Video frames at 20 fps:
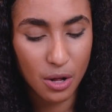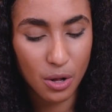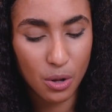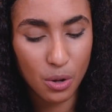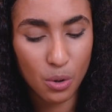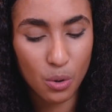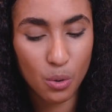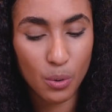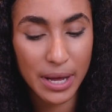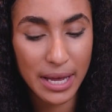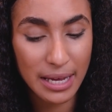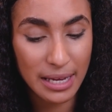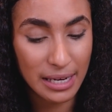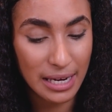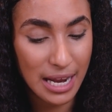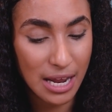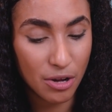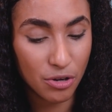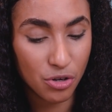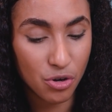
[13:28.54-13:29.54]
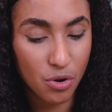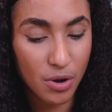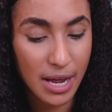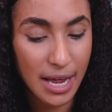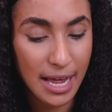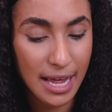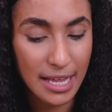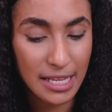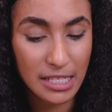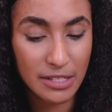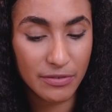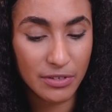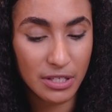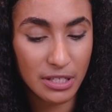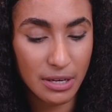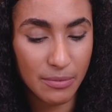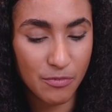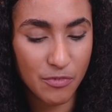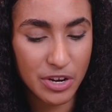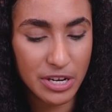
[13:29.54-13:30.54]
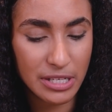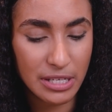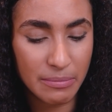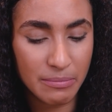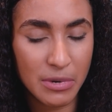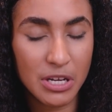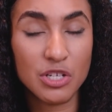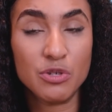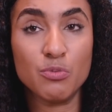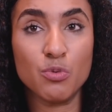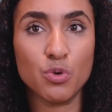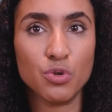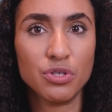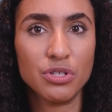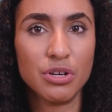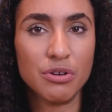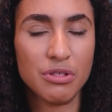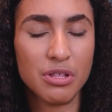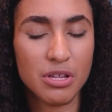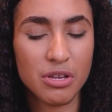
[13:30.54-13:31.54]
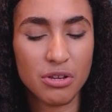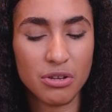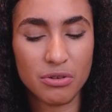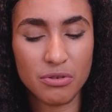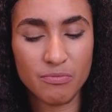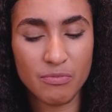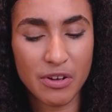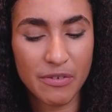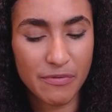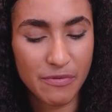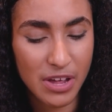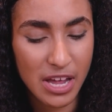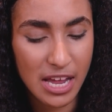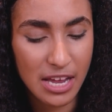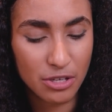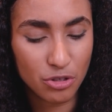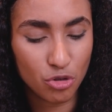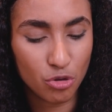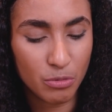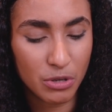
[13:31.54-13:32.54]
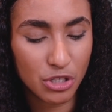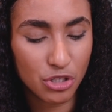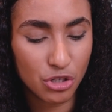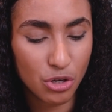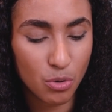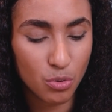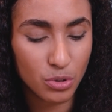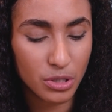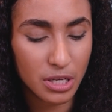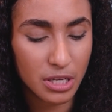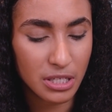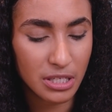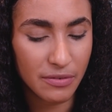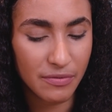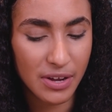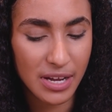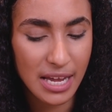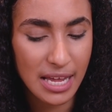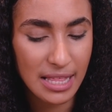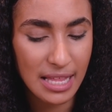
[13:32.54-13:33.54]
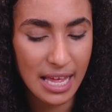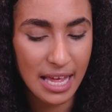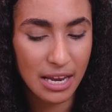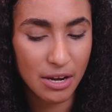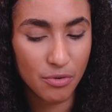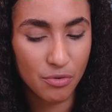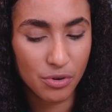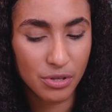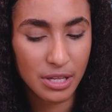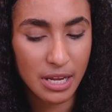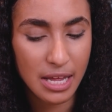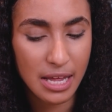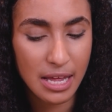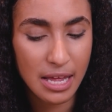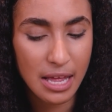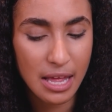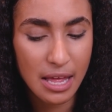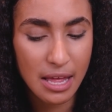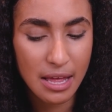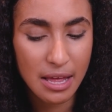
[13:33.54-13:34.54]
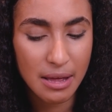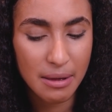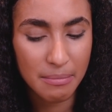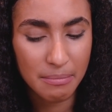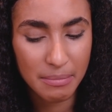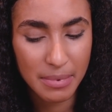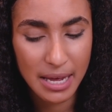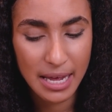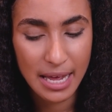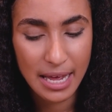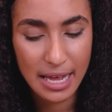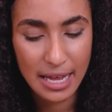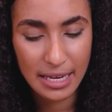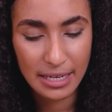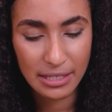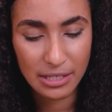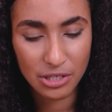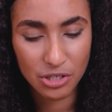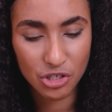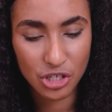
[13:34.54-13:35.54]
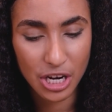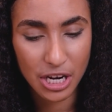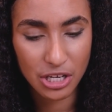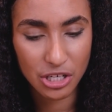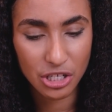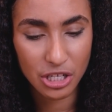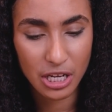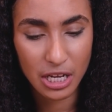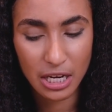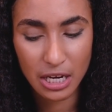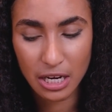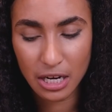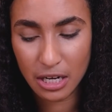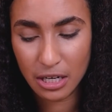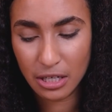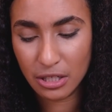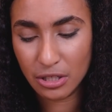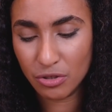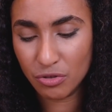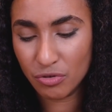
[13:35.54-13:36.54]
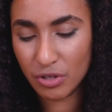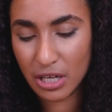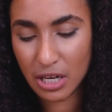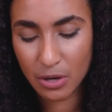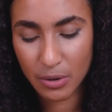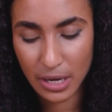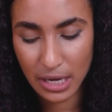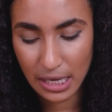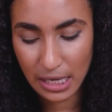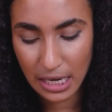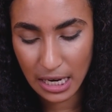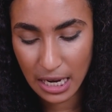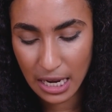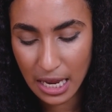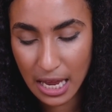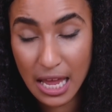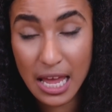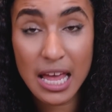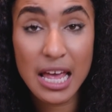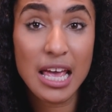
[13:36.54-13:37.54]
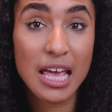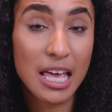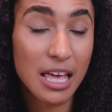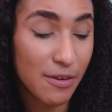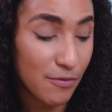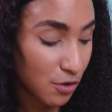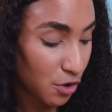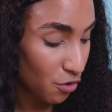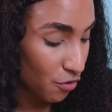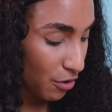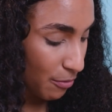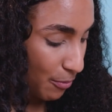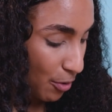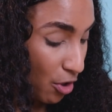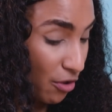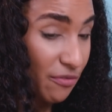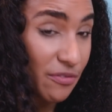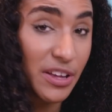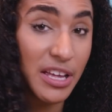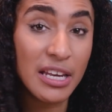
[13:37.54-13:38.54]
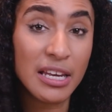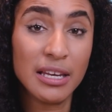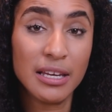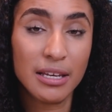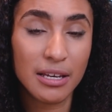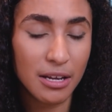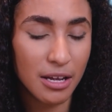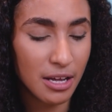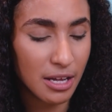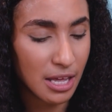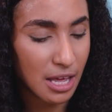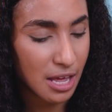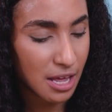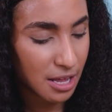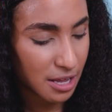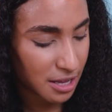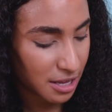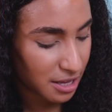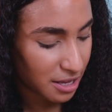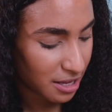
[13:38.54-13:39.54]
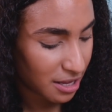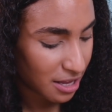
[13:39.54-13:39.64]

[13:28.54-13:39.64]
quickly on your hands for some reason, much more so than my face or my shoulders. If I get the henna on there, my hands change color really quickly. If you're a boffin, a geek,